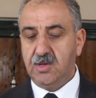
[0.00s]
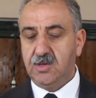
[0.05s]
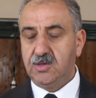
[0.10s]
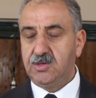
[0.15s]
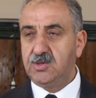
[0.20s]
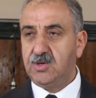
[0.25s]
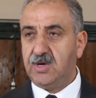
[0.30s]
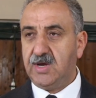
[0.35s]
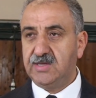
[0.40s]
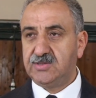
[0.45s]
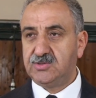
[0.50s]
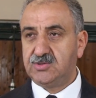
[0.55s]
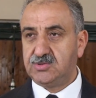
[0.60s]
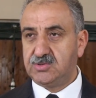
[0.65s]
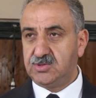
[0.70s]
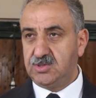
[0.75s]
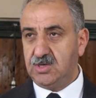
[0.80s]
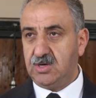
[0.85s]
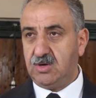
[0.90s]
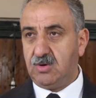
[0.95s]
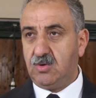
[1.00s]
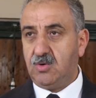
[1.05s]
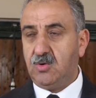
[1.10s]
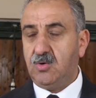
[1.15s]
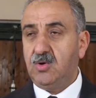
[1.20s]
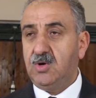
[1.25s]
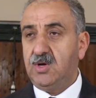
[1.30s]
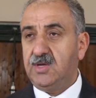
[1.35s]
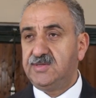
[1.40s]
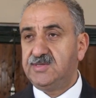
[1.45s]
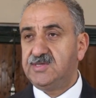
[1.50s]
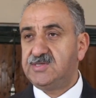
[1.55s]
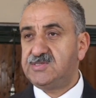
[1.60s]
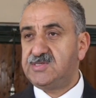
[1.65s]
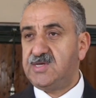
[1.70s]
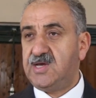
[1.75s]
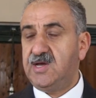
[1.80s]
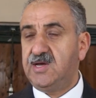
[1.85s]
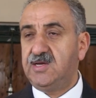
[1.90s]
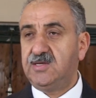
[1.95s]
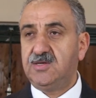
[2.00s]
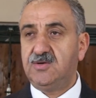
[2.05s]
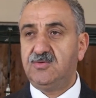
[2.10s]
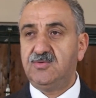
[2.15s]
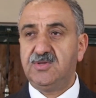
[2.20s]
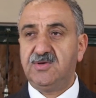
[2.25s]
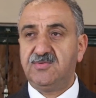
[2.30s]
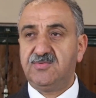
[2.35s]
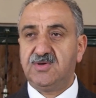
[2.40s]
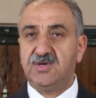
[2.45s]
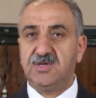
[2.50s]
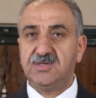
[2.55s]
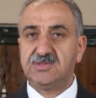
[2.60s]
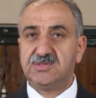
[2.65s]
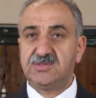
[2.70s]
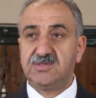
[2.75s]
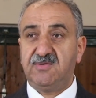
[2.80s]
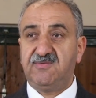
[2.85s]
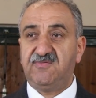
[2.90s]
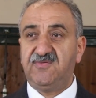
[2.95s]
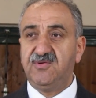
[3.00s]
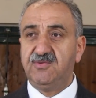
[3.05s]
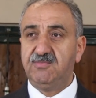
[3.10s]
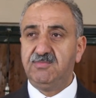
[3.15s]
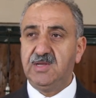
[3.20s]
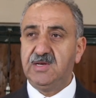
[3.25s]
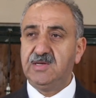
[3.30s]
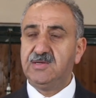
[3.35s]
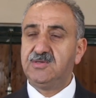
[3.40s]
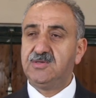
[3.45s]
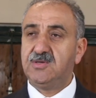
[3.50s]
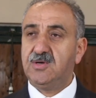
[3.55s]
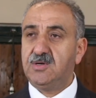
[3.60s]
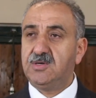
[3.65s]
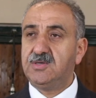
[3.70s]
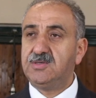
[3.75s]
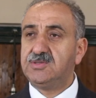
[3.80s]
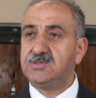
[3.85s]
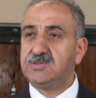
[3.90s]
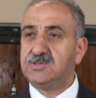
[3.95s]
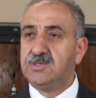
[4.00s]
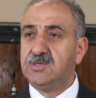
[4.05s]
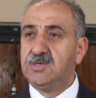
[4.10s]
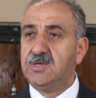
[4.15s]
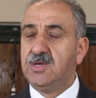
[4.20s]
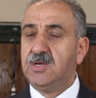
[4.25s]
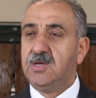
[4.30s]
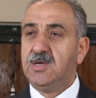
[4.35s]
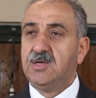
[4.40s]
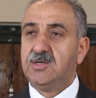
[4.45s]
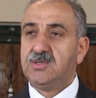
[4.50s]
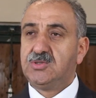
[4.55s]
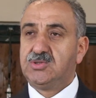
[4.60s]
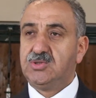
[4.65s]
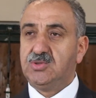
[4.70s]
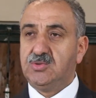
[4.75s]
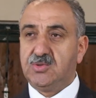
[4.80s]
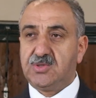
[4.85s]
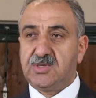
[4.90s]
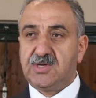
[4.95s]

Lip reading: you had to drill a hole on the side. It would have cost a few $1 million to